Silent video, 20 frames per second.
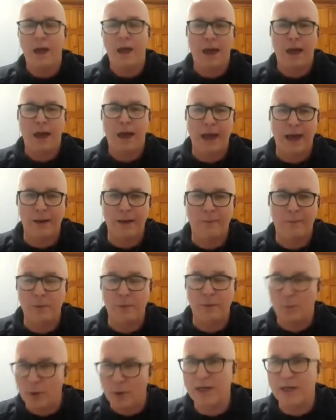Uh, we
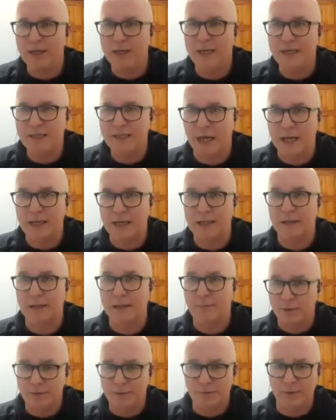won a league title,
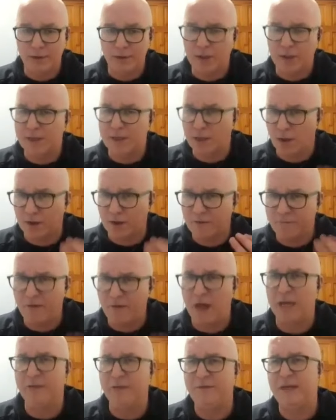but we also lost
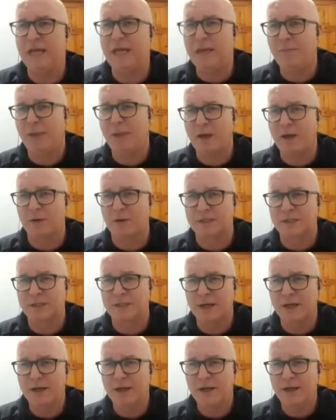five key players
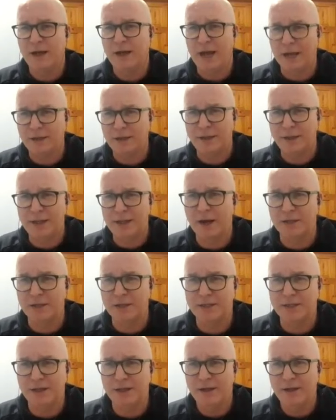at the
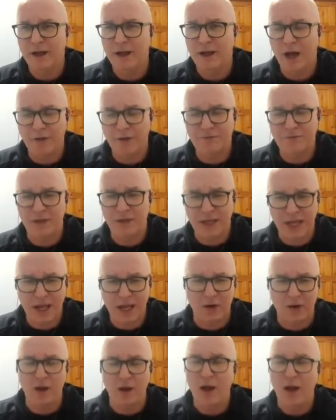start of the
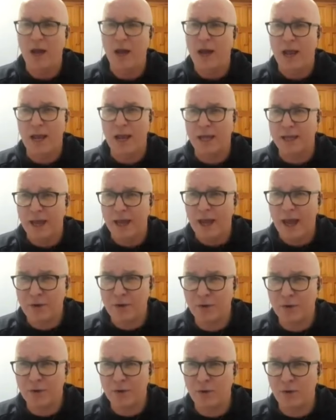year. Like
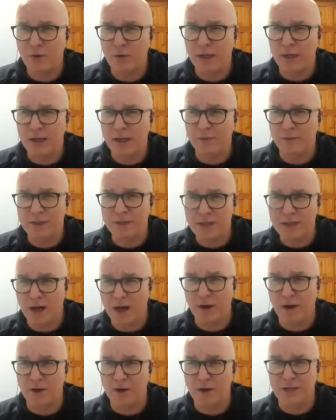Heather Cooney
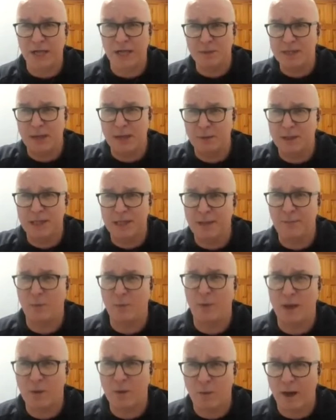retired and she was allowed to slip
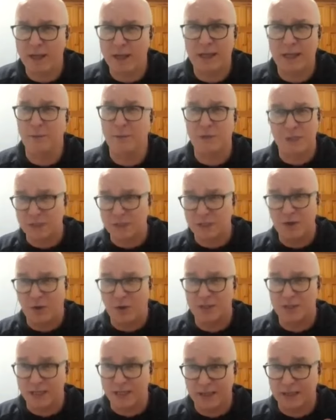away quietly, which is
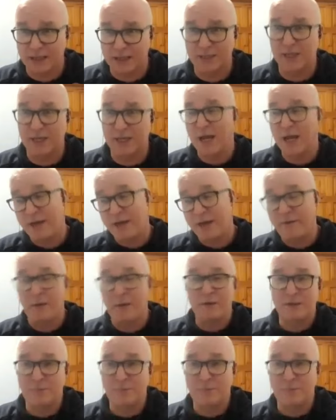another thing that I was
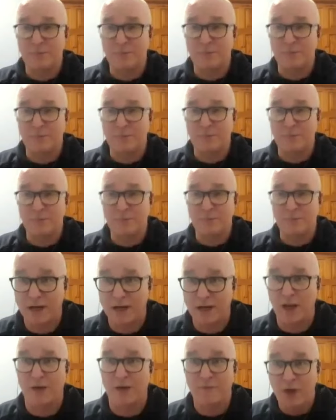to be wanting
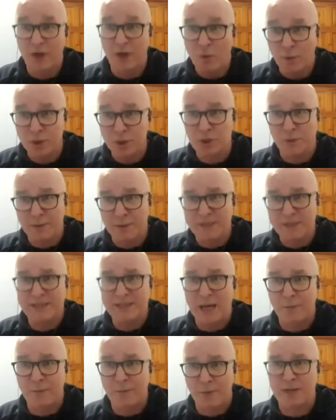critical of. We should be
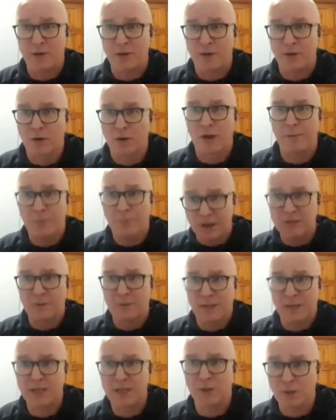celebrating our great players
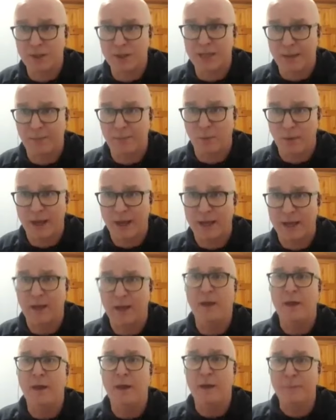when they do step away
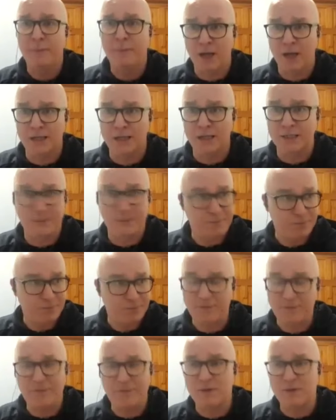because yeah.
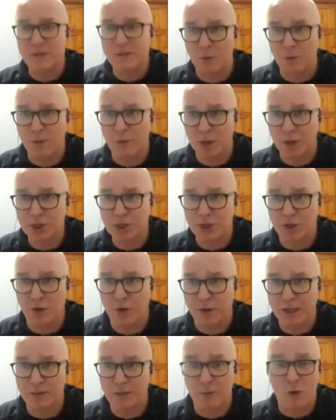they've given so much to
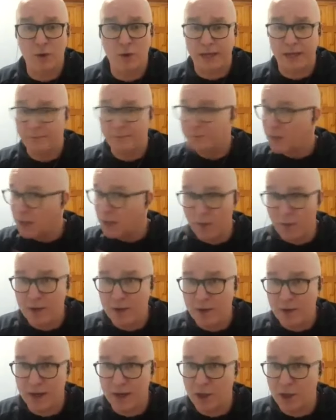Galway Camogie. Lorraine
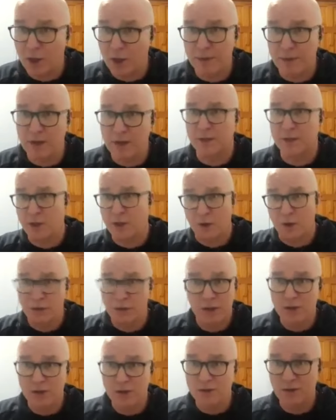Ryan a couple of years ago,
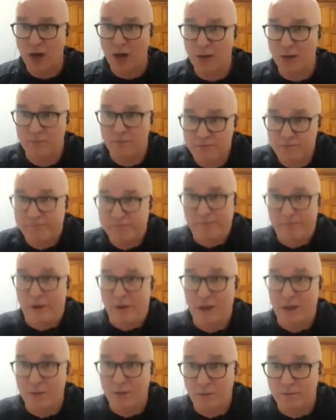gone
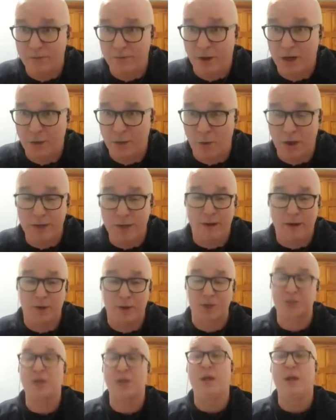barely barely worried about it. Yeah.